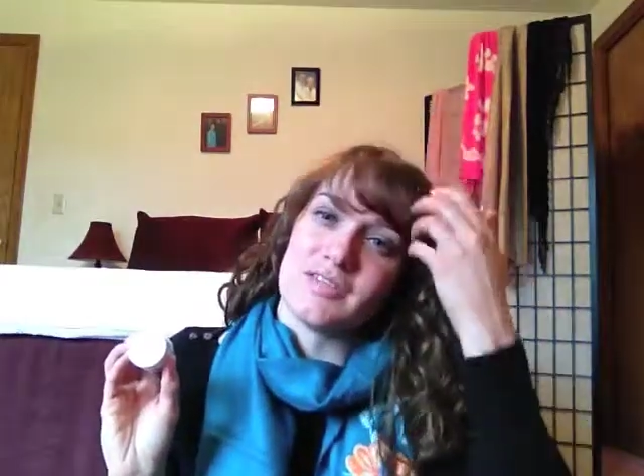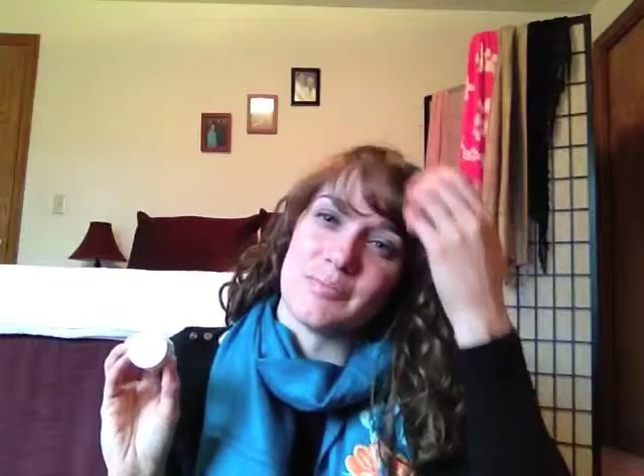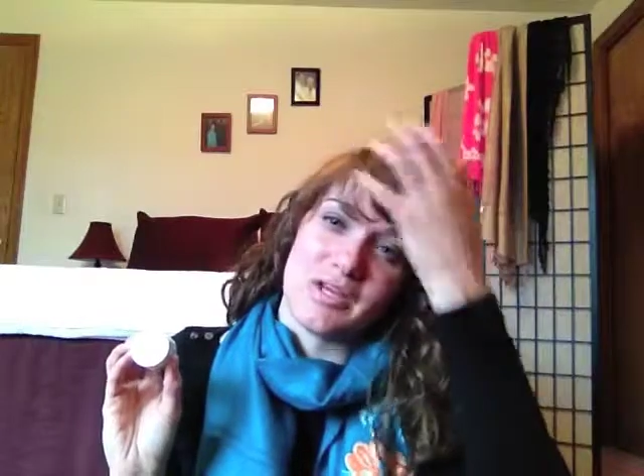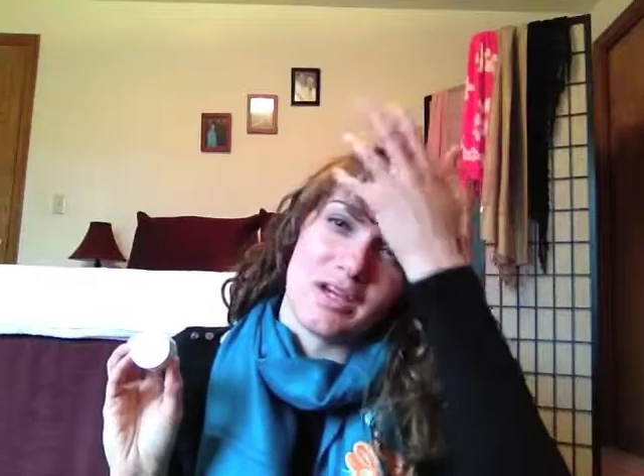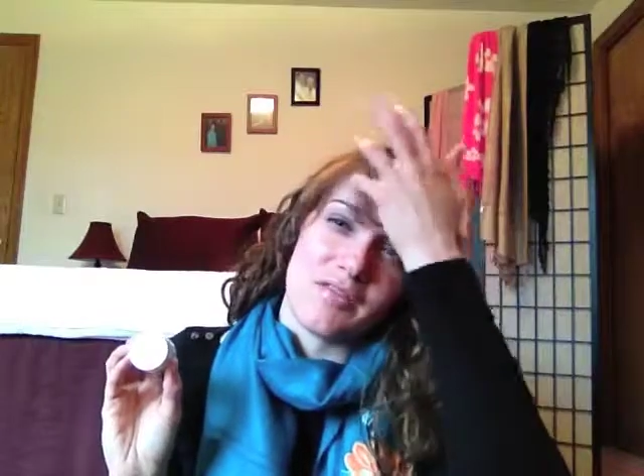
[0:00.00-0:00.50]
up
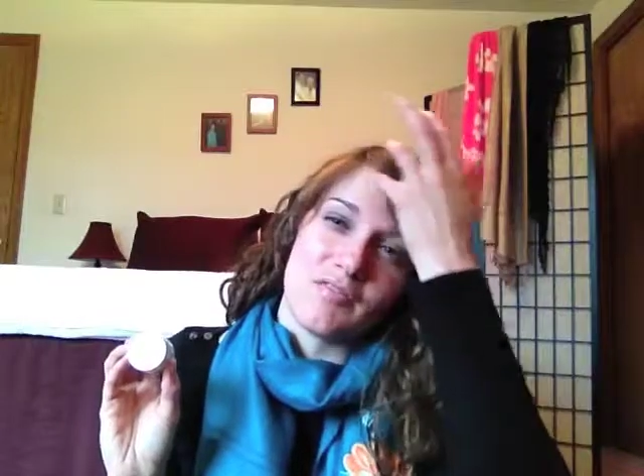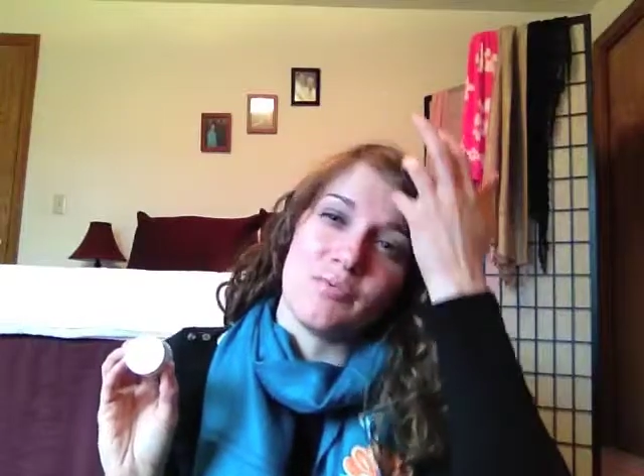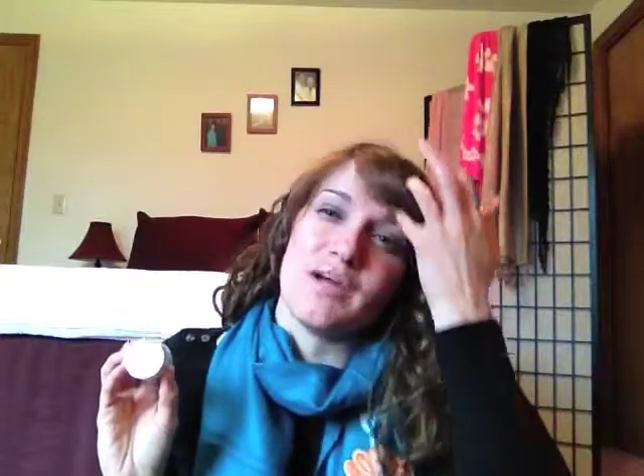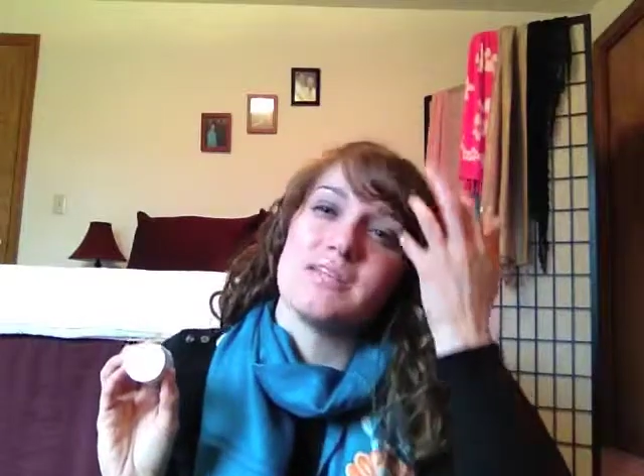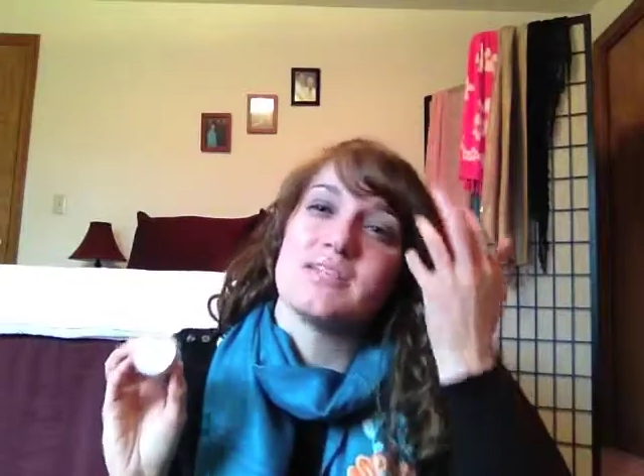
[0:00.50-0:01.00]
any kind of the
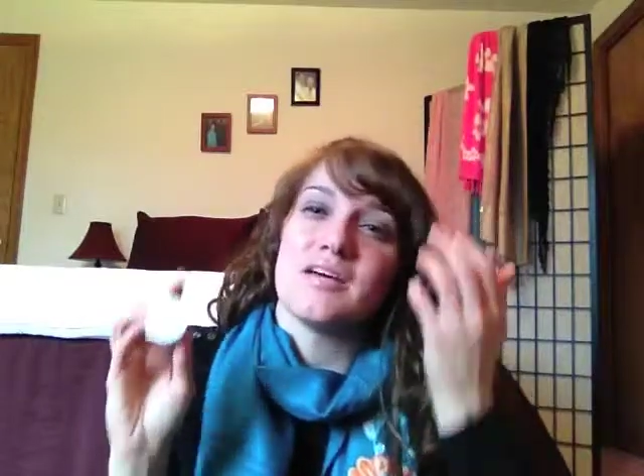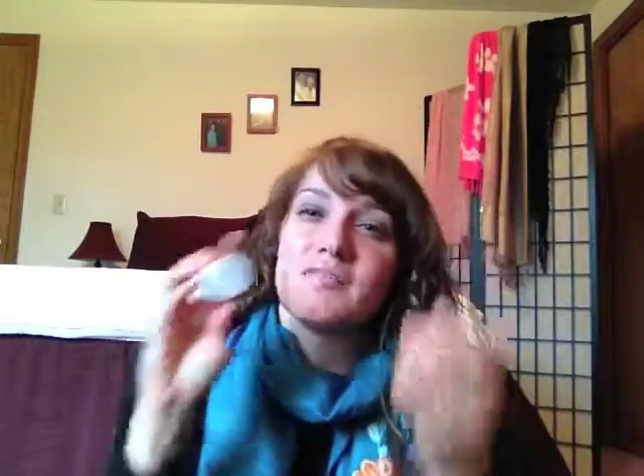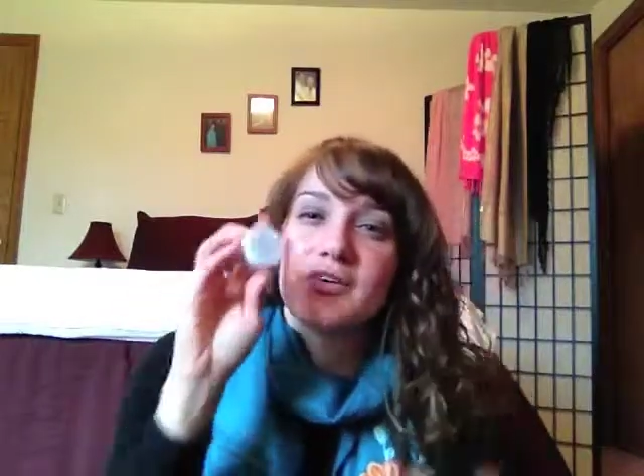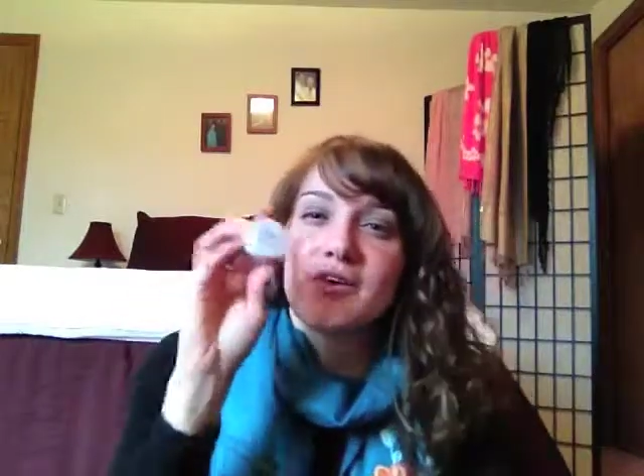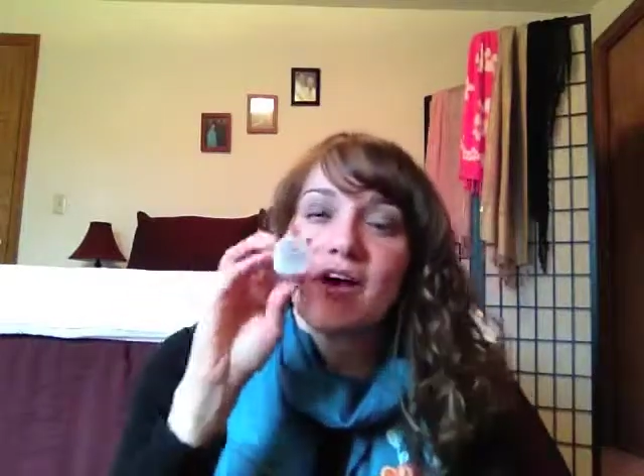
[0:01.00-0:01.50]
red stuff
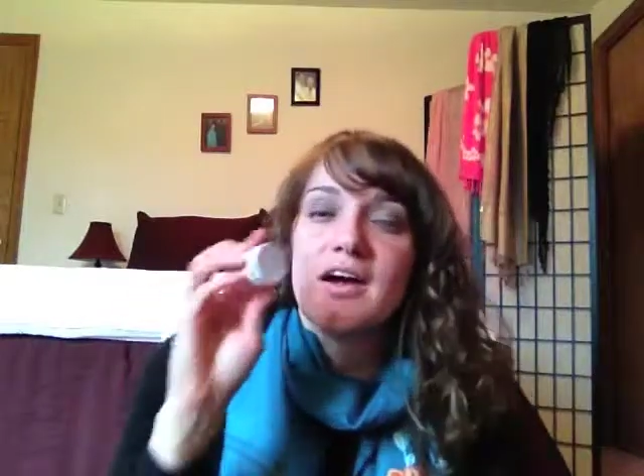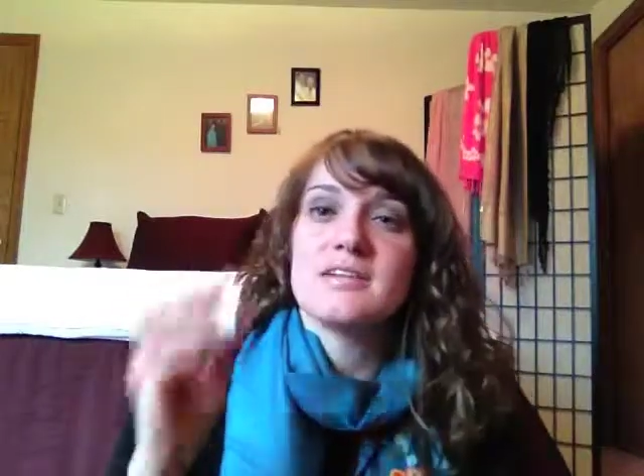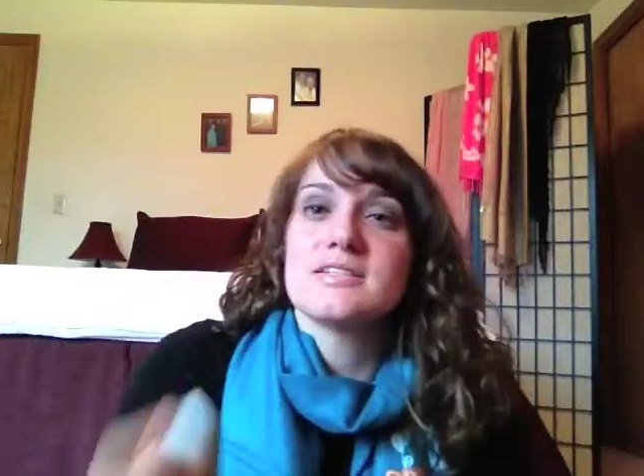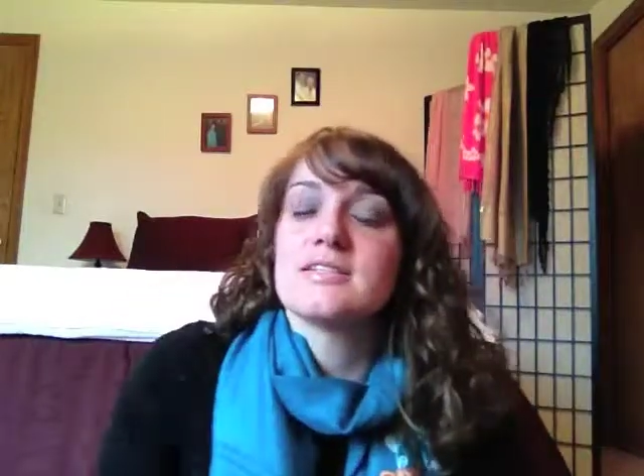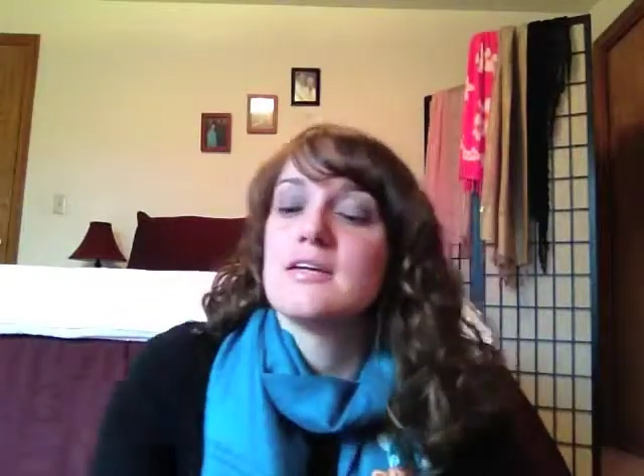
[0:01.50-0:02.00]
on your
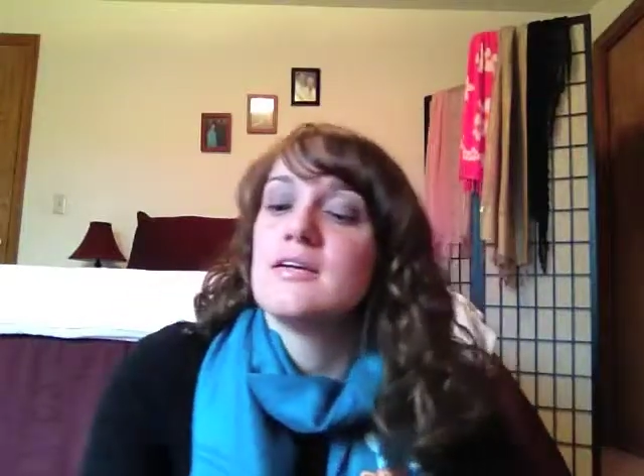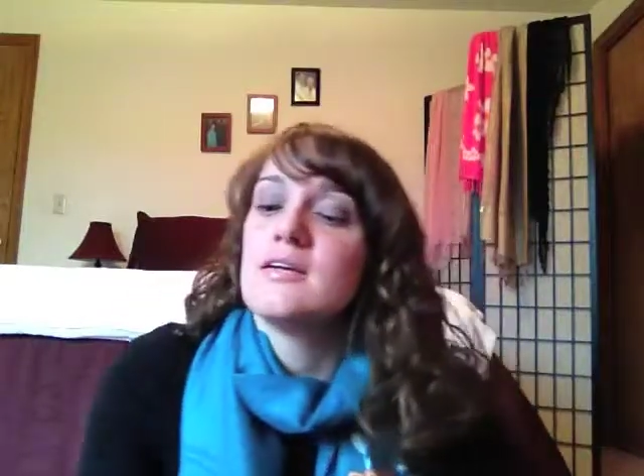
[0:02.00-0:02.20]
eyes.